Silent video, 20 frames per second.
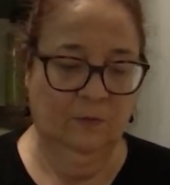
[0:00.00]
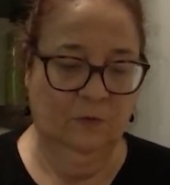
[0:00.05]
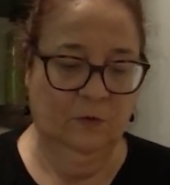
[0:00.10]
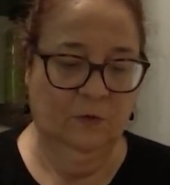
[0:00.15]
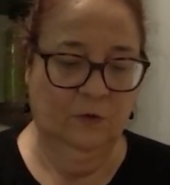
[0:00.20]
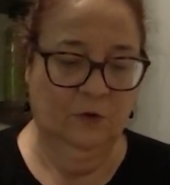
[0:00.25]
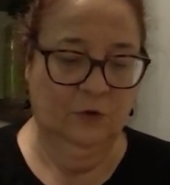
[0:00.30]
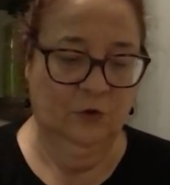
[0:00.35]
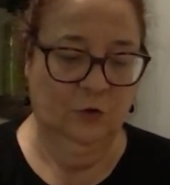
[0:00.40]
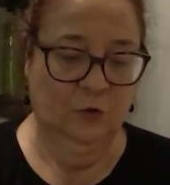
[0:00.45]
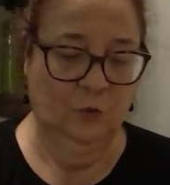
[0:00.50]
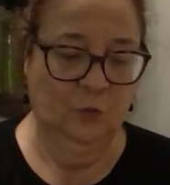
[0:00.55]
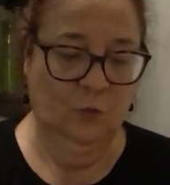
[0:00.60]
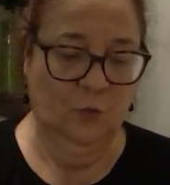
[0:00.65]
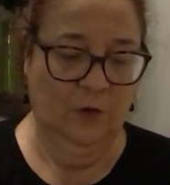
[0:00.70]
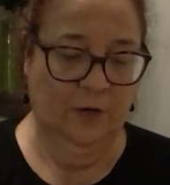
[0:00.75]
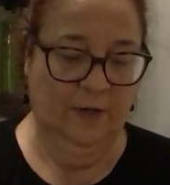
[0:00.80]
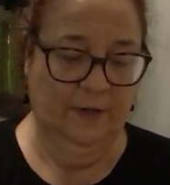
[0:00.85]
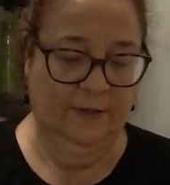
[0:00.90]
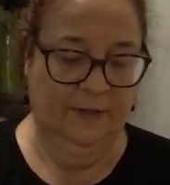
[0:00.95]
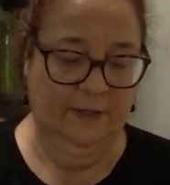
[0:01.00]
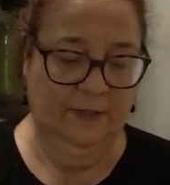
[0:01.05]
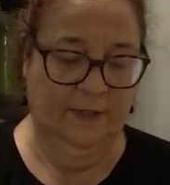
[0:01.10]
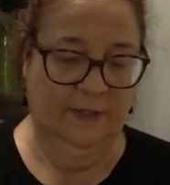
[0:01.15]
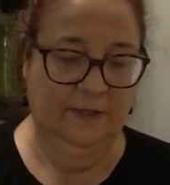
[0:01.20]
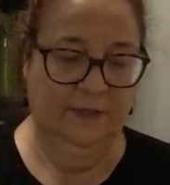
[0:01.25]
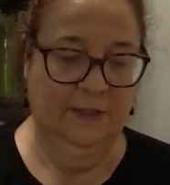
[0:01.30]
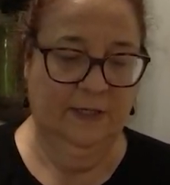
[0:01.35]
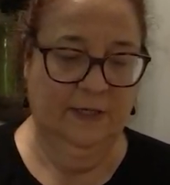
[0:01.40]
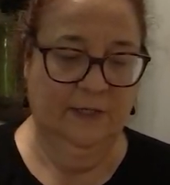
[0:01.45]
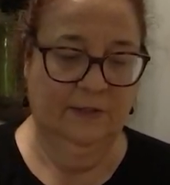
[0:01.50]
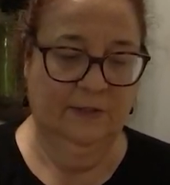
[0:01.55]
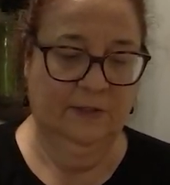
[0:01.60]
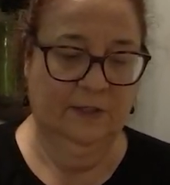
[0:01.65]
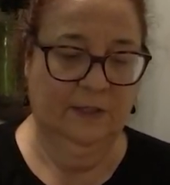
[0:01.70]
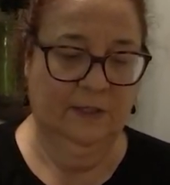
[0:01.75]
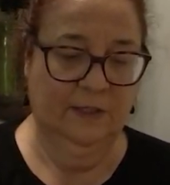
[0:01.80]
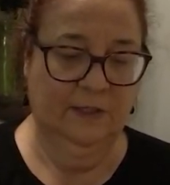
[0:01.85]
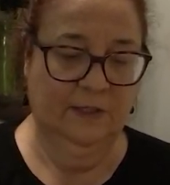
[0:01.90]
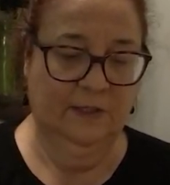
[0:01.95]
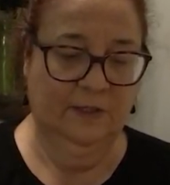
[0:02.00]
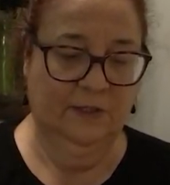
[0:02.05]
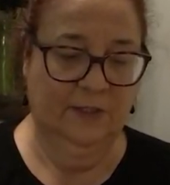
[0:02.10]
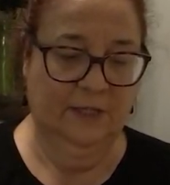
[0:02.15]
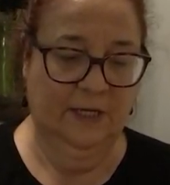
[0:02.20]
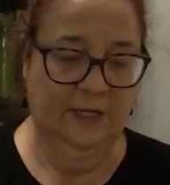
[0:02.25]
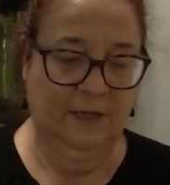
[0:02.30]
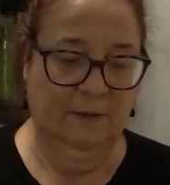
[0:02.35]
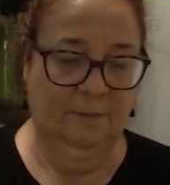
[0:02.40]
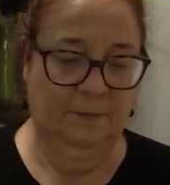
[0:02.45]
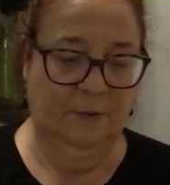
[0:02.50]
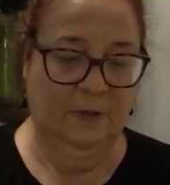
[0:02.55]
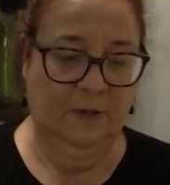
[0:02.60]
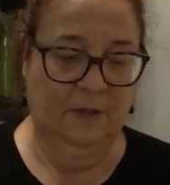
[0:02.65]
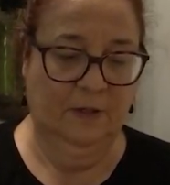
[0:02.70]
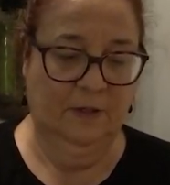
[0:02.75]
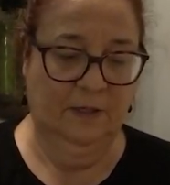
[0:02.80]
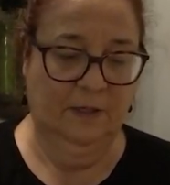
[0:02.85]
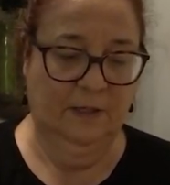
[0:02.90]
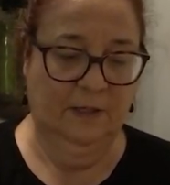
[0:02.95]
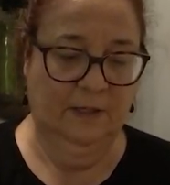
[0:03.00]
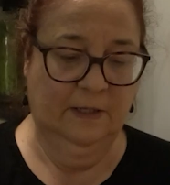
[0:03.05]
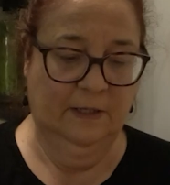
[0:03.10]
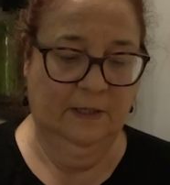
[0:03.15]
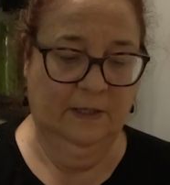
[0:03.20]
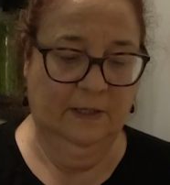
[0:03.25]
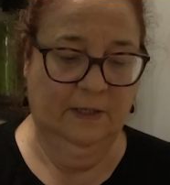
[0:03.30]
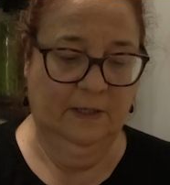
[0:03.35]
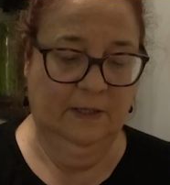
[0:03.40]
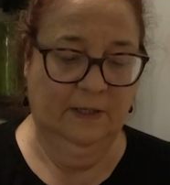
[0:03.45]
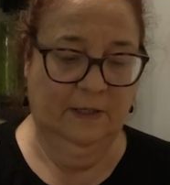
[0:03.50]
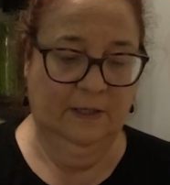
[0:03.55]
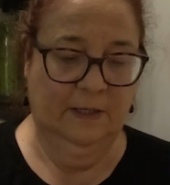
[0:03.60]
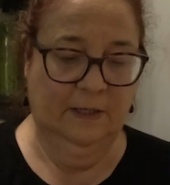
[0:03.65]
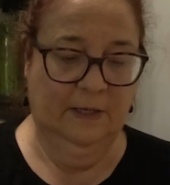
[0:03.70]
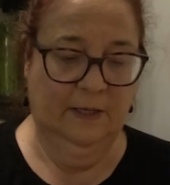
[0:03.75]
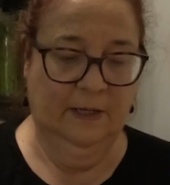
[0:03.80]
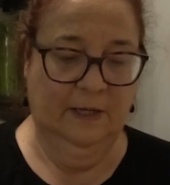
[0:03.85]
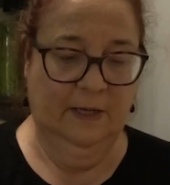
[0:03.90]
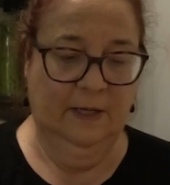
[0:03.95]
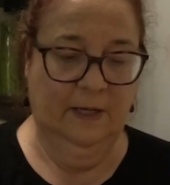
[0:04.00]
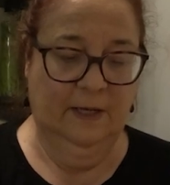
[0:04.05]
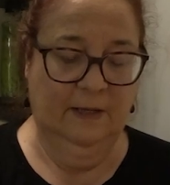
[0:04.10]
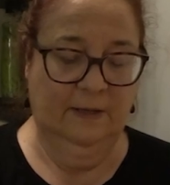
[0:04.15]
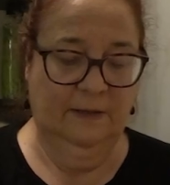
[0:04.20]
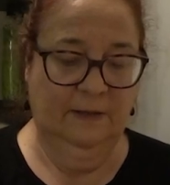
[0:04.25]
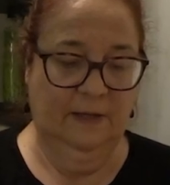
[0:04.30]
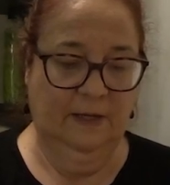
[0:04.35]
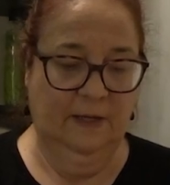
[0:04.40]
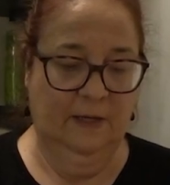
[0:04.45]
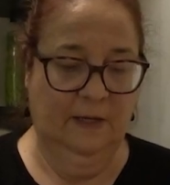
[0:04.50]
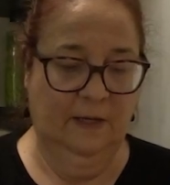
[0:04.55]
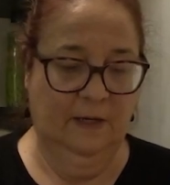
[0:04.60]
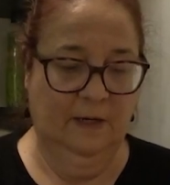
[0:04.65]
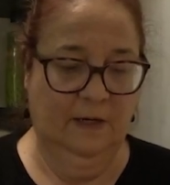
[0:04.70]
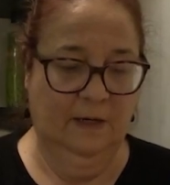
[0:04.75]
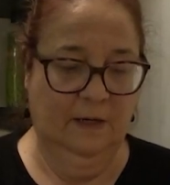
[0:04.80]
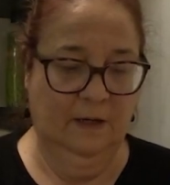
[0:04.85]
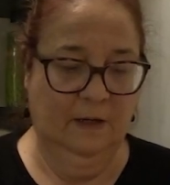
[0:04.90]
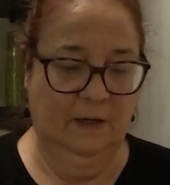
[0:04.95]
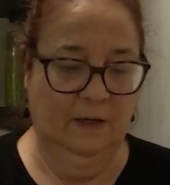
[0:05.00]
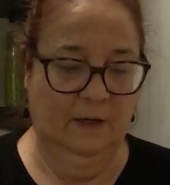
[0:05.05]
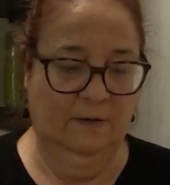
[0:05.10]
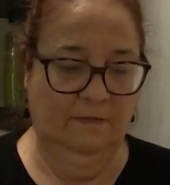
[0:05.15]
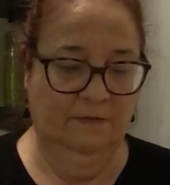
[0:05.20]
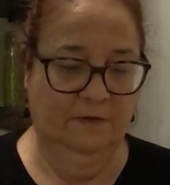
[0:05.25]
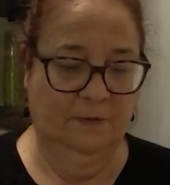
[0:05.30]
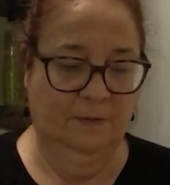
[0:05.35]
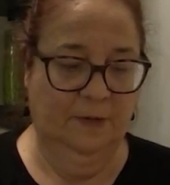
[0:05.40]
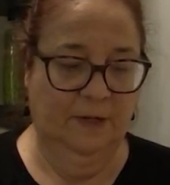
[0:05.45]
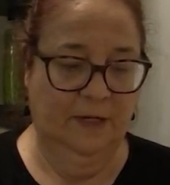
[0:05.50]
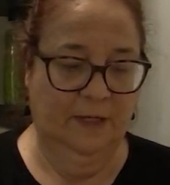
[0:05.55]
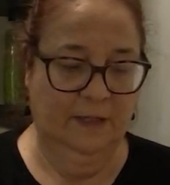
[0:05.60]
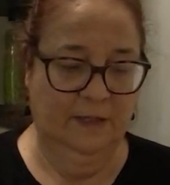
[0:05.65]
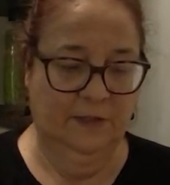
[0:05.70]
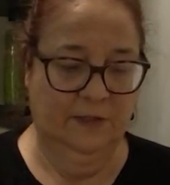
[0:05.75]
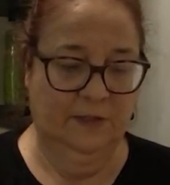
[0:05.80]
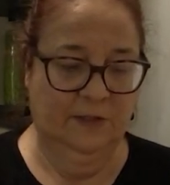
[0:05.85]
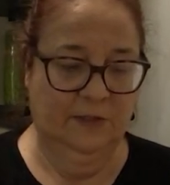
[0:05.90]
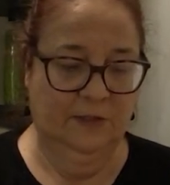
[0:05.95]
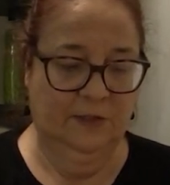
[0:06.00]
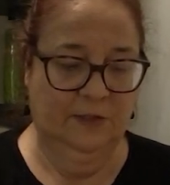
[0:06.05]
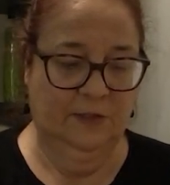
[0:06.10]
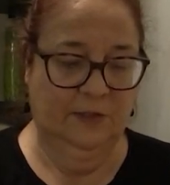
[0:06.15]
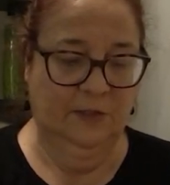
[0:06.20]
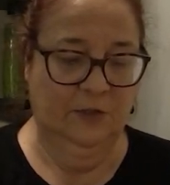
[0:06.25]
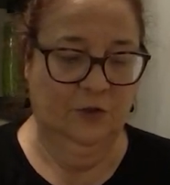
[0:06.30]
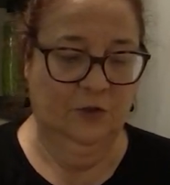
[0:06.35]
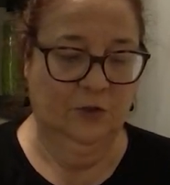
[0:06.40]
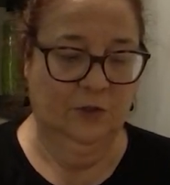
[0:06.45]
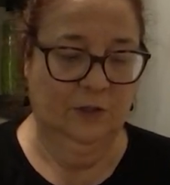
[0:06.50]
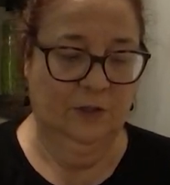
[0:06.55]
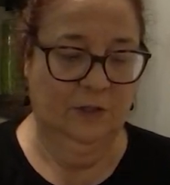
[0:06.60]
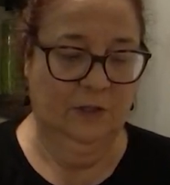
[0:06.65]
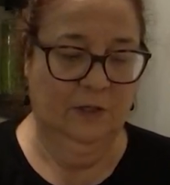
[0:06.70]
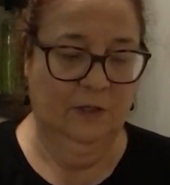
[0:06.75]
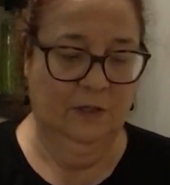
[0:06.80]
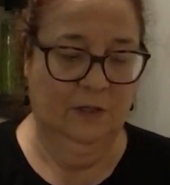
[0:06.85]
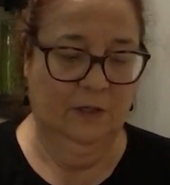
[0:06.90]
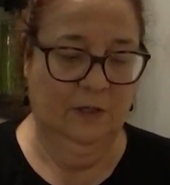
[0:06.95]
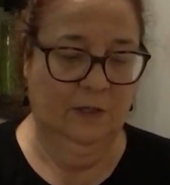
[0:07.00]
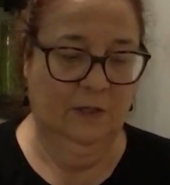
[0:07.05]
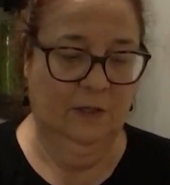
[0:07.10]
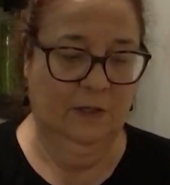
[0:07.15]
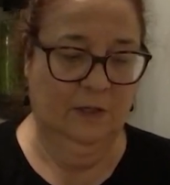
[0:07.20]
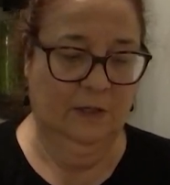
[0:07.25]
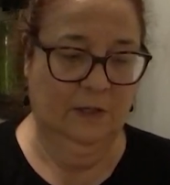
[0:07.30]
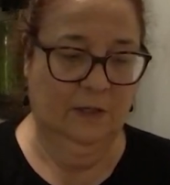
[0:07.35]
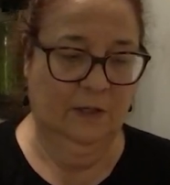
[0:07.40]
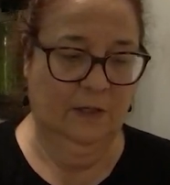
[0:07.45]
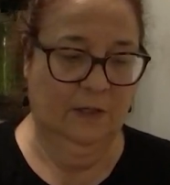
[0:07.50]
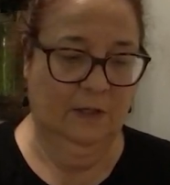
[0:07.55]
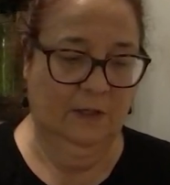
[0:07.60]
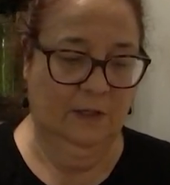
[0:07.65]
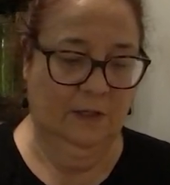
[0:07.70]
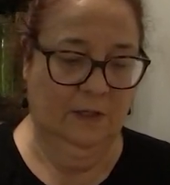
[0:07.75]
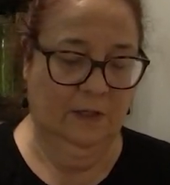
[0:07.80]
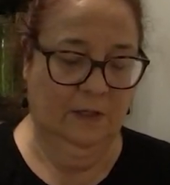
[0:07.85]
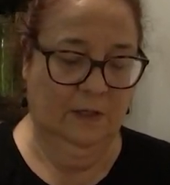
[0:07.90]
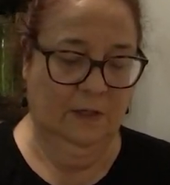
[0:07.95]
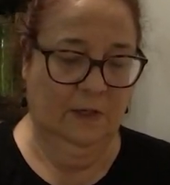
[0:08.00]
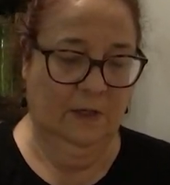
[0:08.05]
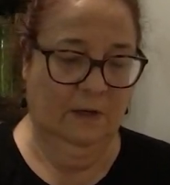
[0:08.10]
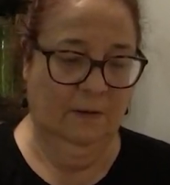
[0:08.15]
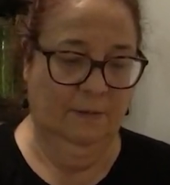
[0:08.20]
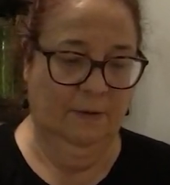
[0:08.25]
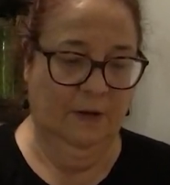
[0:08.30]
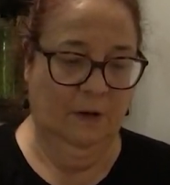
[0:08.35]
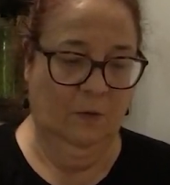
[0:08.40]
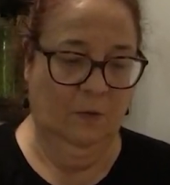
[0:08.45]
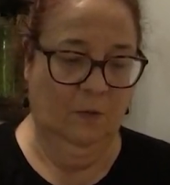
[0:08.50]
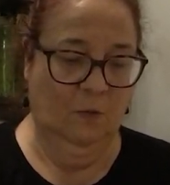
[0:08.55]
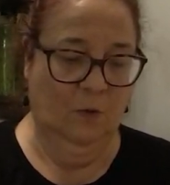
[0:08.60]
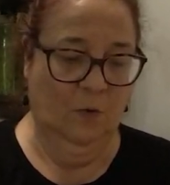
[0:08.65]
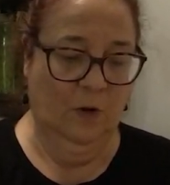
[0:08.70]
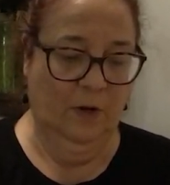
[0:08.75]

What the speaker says: We'll do one of these as an example, and then I'll have to make a decision about